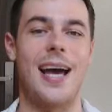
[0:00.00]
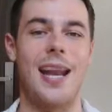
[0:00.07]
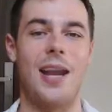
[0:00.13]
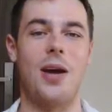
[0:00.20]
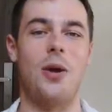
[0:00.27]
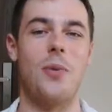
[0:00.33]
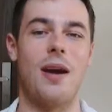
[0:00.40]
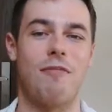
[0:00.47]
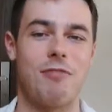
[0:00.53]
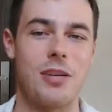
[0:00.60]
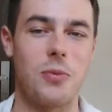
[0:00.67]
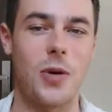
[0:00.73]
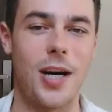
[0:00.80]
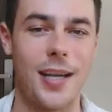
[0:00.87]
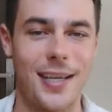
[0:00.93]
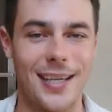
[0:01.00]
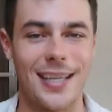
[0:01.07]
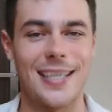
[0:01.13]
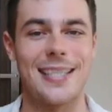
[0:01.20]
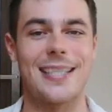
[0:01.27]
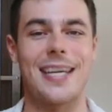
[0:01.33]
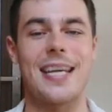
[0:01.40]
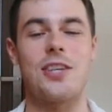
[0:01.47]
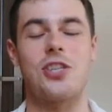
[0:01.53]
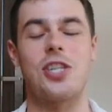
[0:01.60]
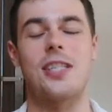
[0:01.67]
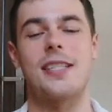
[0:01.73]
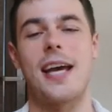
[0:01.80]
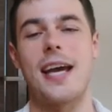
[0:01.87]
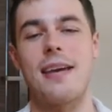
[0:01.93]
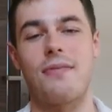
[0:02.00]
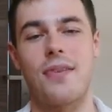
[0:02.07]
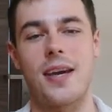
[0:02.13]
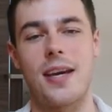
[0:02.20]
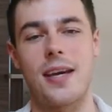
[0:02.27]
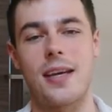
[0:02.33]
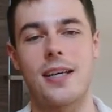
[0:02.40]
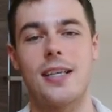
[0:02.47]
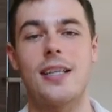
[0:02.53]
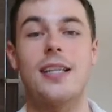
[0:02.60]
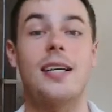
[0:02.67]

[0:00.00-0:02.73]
Hello everyone, Teacher Dave here.